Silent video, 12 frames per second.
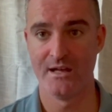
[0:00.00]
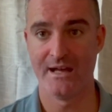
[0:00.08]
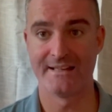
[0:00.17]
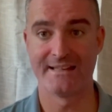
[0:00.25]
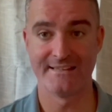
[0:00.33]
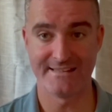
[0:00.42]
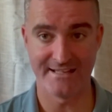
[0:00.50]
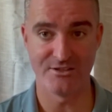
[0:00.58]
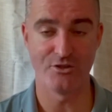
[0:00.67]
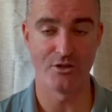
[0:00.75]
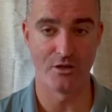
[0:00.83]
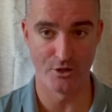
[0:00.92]
and
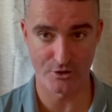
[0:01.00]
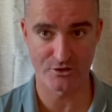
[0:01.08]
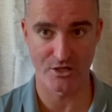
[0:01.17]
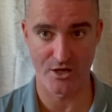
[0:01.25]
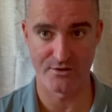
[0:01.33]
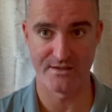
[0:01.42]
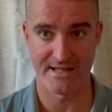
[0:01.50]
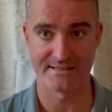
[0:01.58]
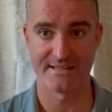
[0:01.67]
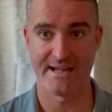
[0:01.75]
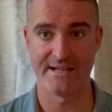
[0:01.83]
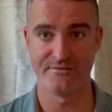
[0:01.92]
continue to look down that
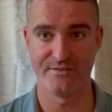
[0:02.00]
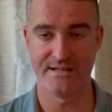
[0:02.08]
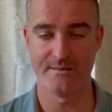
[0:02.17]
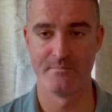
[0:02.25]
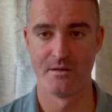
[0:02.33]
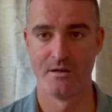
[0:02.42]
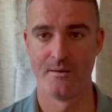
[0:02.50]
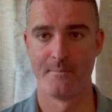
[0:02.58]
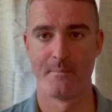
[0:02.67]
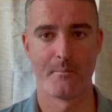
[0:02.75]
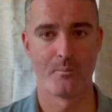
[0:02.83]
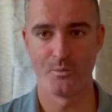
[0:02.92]
line of aim,
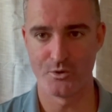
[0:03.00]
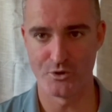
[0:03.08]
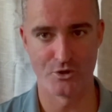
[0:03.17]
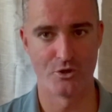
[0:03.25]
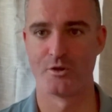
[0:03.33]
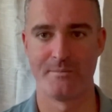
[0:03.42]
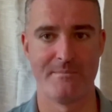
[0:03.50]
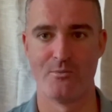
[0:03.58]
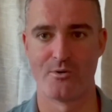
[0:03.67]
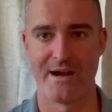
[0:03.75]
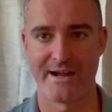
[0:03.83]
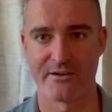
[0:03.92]
you're going to be
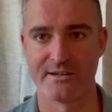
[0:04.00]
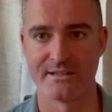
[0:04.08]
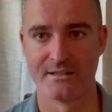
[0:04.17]
more accurate.